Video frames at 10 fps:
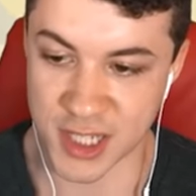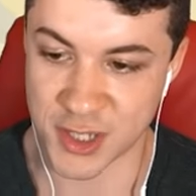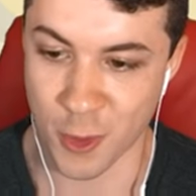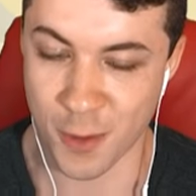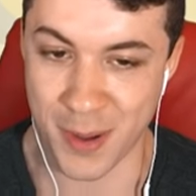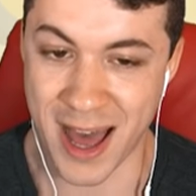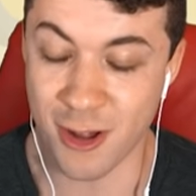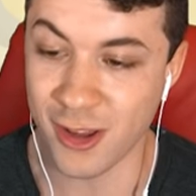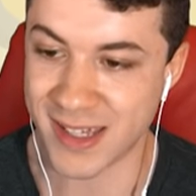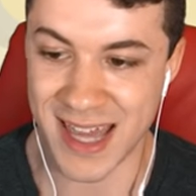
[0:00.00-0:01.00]
the squirt
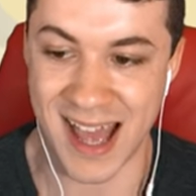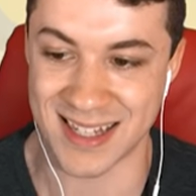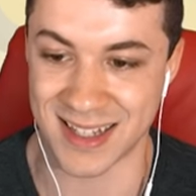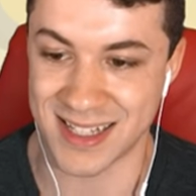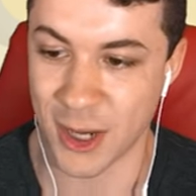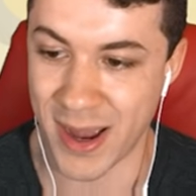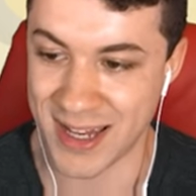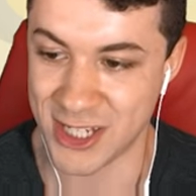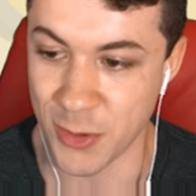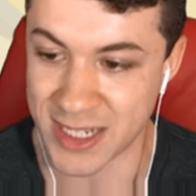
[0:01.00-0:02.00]
bottle? Yes, let's go ahead
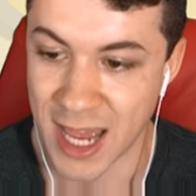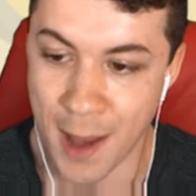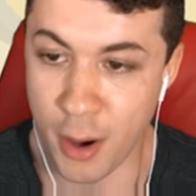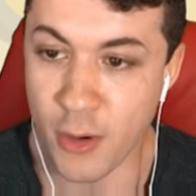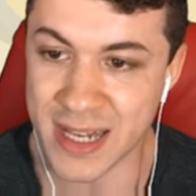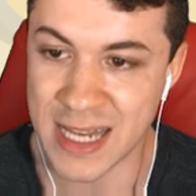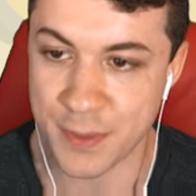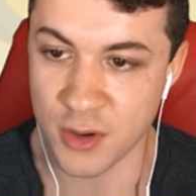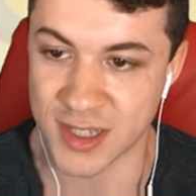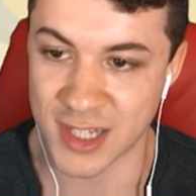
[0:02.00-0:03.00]
and do it.
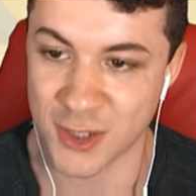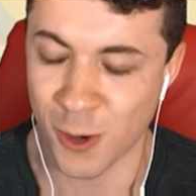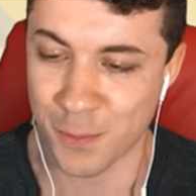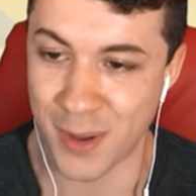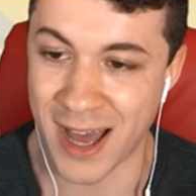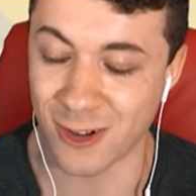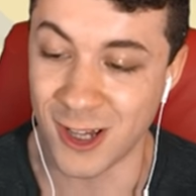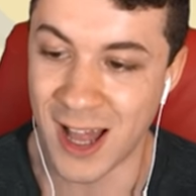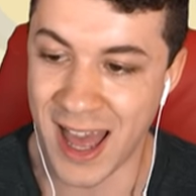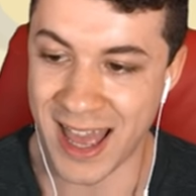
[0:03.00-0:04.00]
Poketip used the squirt
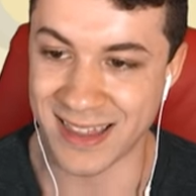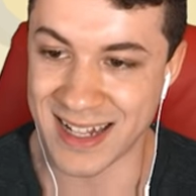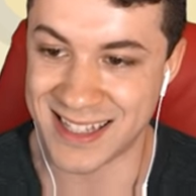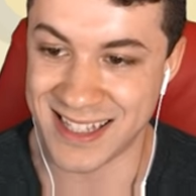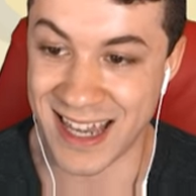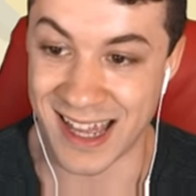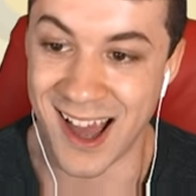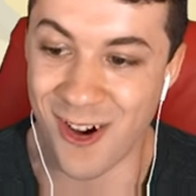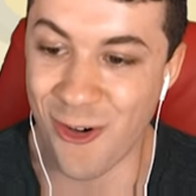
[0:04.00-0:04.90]
bottle, and let's see.